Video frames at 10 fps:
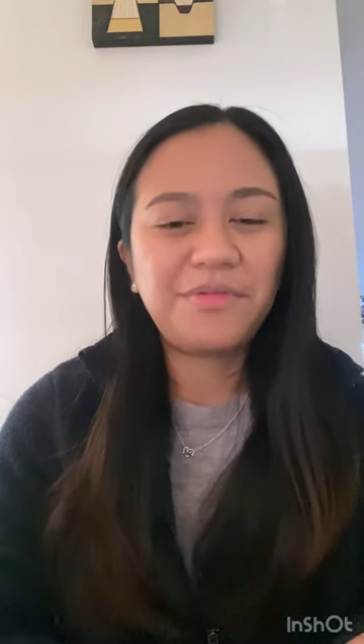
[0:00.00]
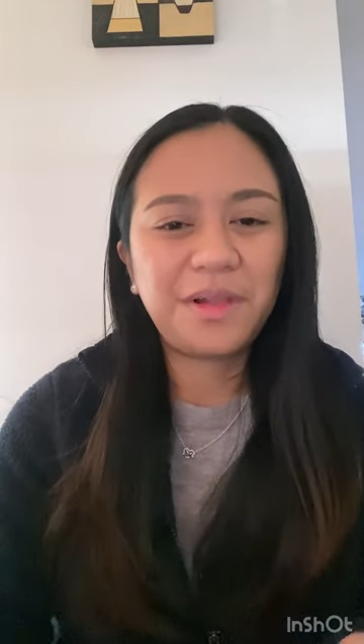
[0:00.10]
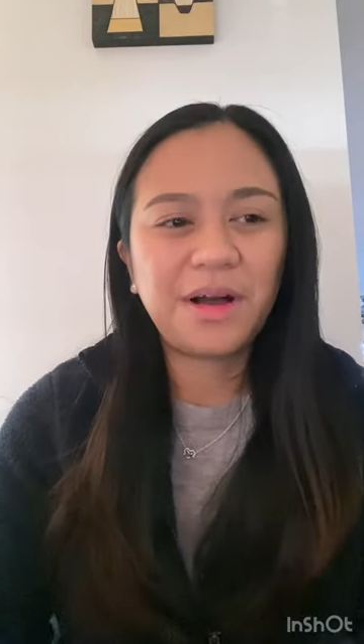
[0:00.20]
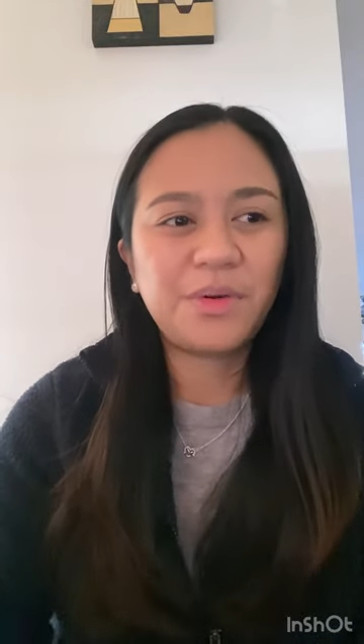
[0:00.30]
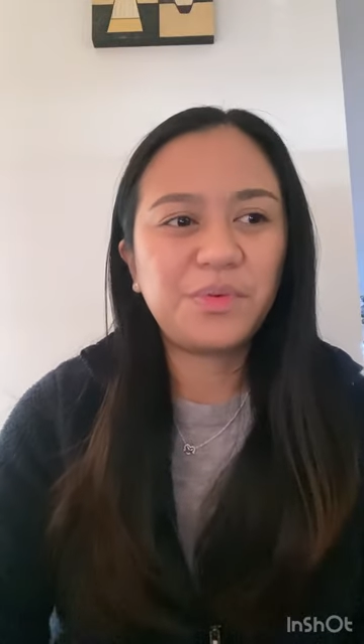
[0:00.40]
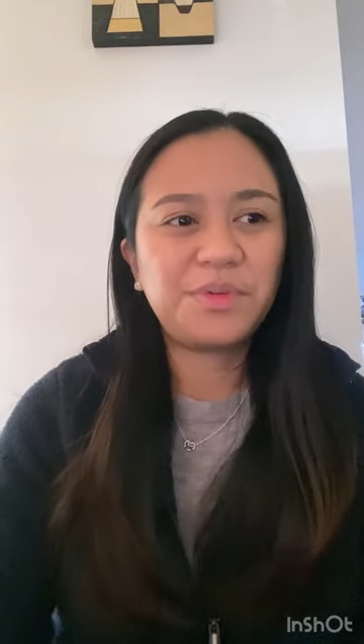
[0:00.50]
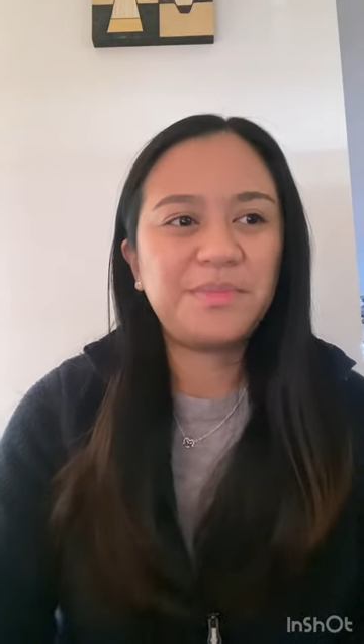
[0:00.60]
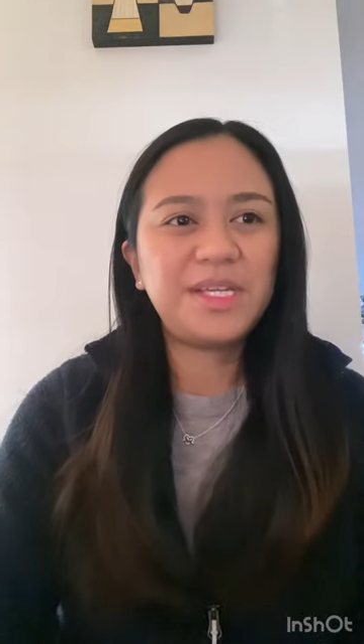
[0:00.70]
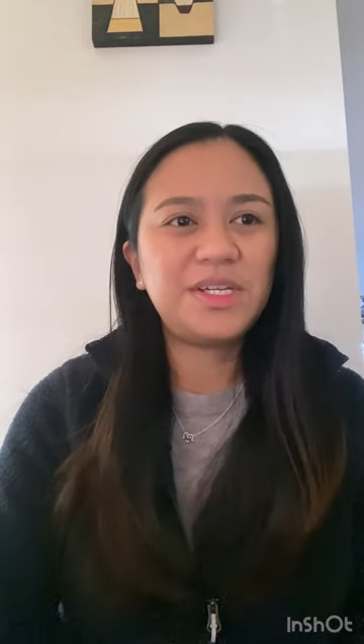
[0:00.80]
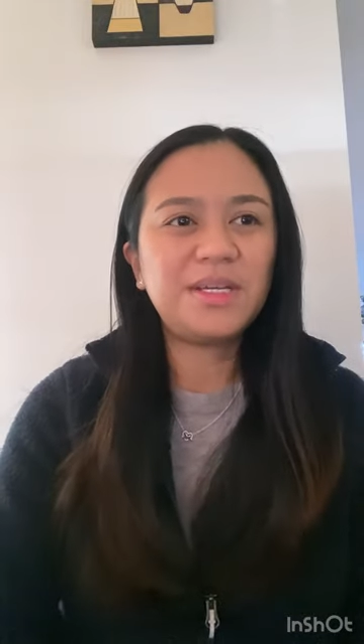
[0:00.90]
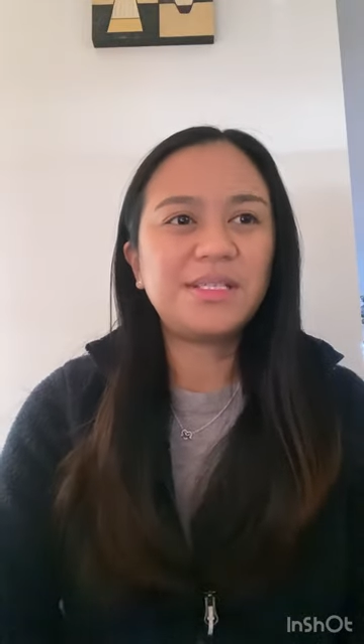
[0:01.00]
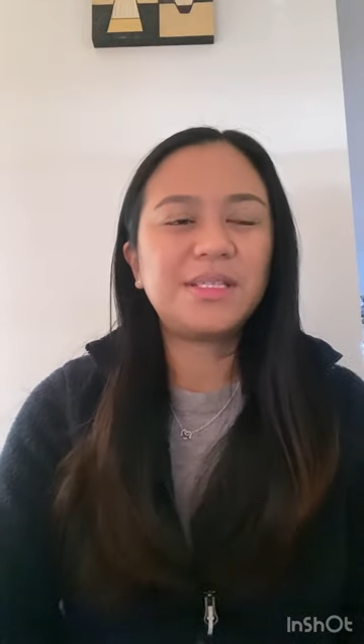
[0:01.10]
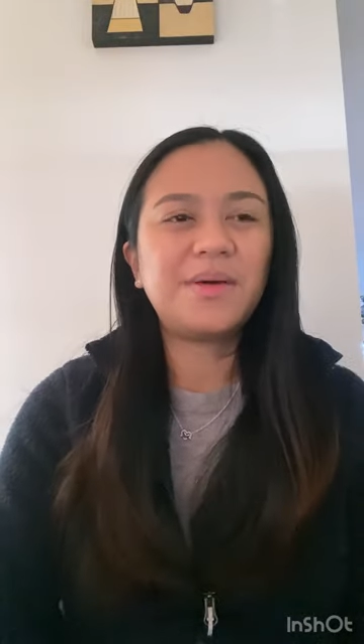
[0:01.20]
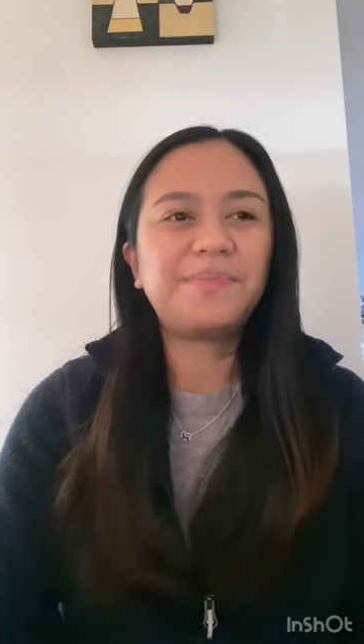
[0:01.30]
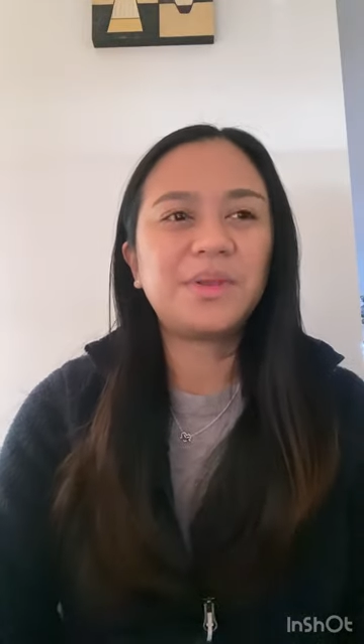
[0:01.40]
vlog would be
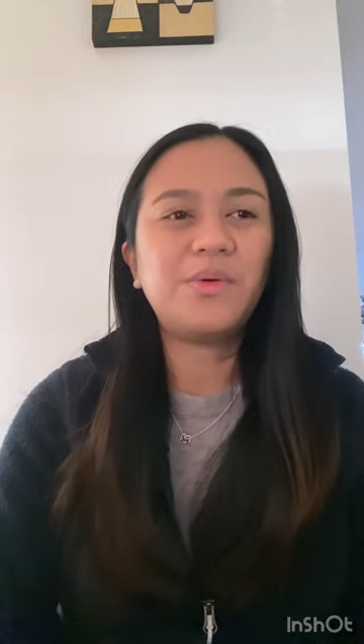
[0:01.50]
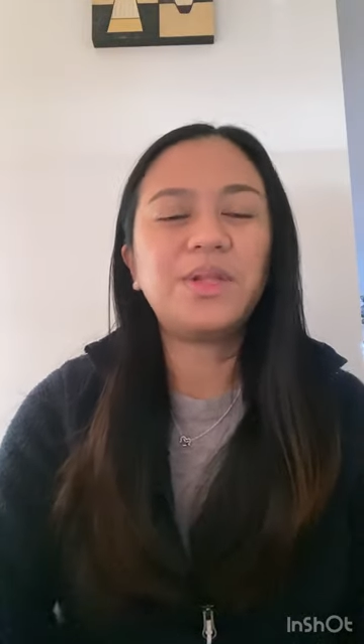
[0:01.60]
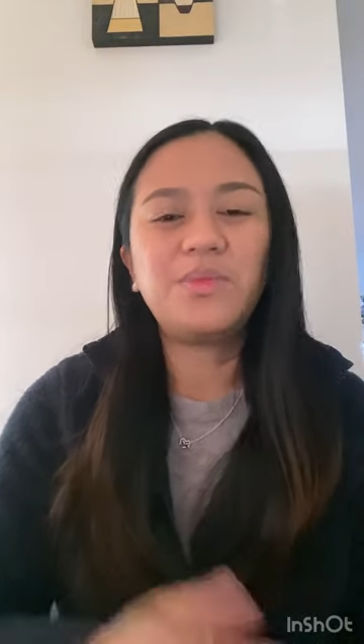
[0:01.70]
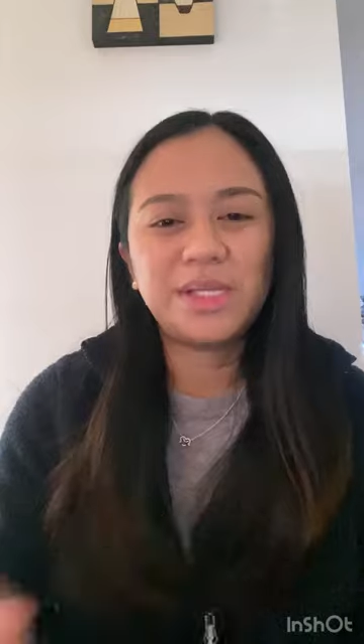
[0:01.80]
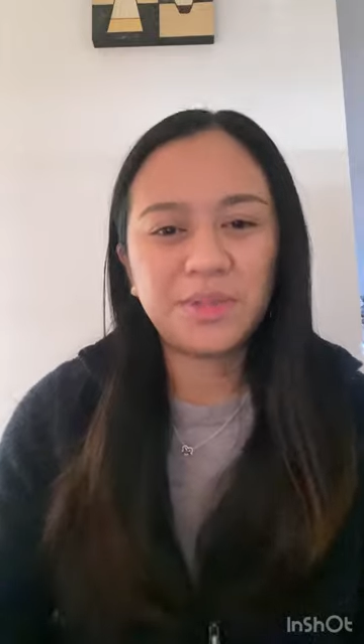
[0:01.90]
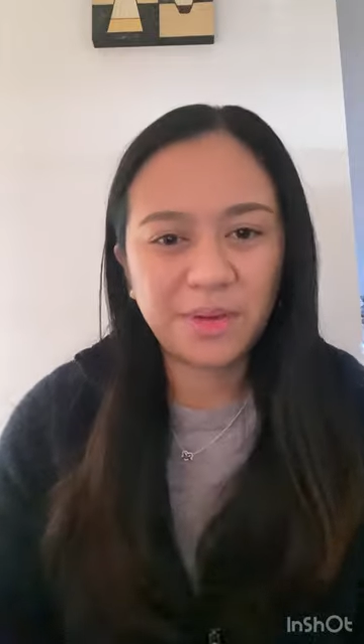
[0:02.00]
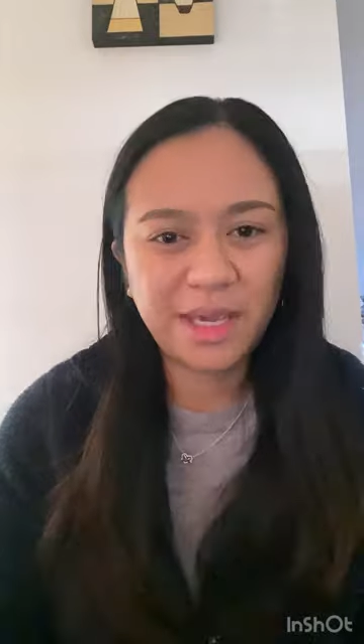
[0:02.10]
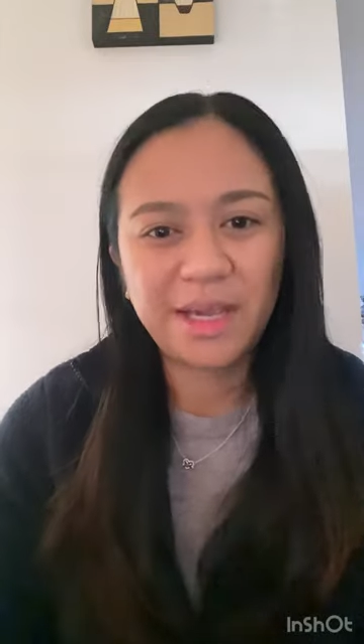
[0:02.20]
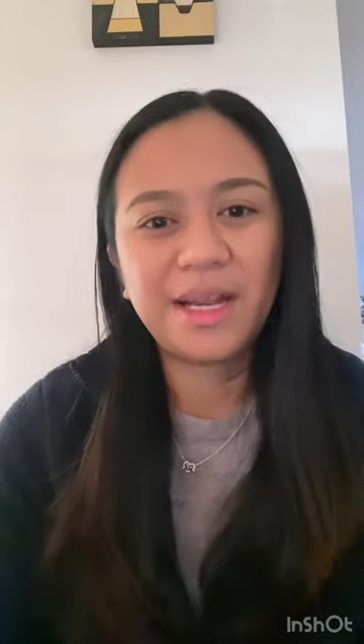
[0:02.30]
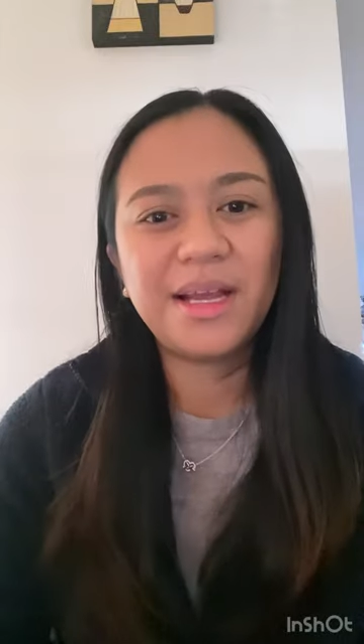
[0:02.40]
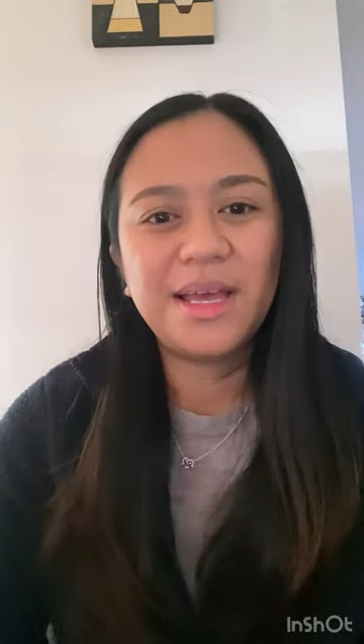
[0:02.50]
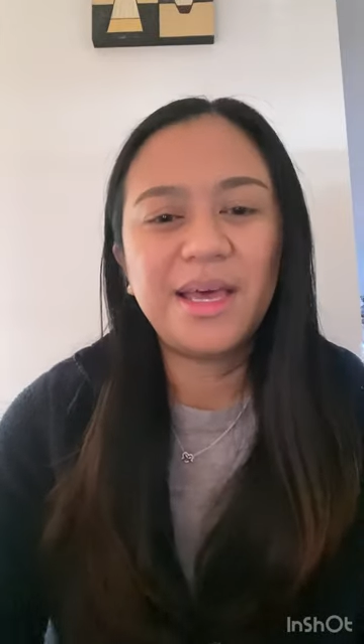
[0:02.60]
just what we do here